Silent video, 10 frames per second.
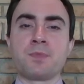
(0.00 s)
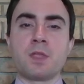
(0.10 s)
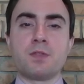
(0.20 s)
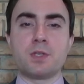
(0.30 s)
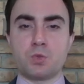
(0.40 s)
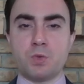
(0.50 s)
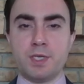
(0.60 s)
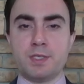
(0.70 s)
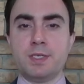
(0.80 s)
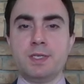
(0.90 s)
the
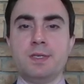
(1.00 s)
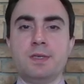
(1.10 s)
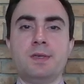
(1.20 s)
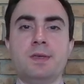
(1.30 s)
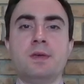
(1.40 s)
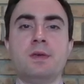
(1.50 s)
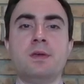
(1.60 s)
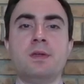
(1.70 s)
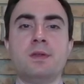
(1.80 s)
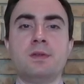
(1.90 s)
Trinity
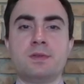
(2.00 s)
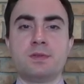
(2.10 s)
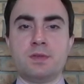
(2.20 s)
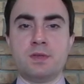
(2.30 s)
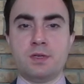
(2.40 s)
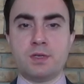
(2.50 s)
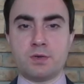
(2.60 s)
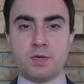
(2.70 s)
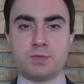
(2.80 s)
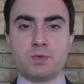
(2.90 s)
and
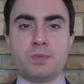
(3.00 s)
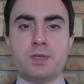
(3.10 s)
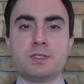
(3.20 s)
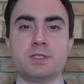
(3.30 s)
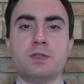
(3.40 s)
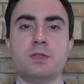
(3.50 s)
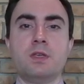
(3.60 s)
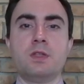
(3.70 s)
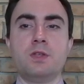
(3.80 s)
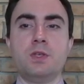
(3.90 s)
Christ's real presence
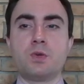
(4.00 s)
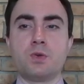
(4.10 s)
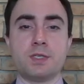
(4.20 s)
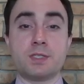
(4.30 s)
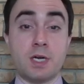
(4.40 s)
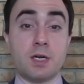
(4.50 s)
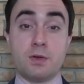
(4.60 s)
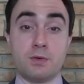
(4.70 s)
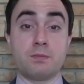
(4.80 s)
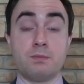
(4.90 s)
in the Eucharist
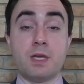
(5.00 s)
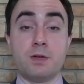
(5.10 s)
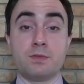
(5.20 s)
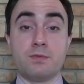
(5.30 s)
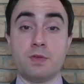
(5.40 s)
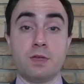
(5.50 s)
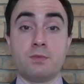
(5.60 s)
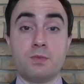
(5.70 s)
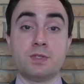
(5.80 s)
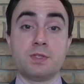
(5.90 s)
are matters of faith.
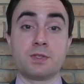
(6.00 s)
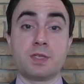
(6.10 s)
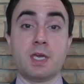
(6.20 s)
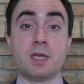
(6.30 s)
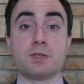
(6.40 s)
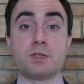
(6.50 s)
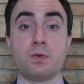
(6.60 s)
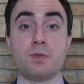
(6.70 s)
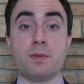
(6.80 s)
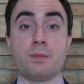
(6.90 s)
Reason can't
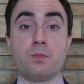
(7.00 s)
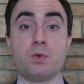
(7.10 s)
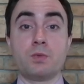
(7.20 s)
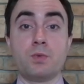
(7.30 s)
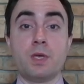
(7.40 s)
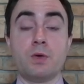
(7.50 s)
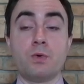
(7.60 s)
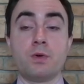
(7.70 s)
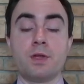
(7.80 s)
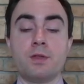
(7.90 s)
show them one way
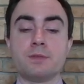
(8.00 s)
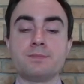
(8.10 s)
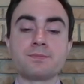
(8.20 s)
or another.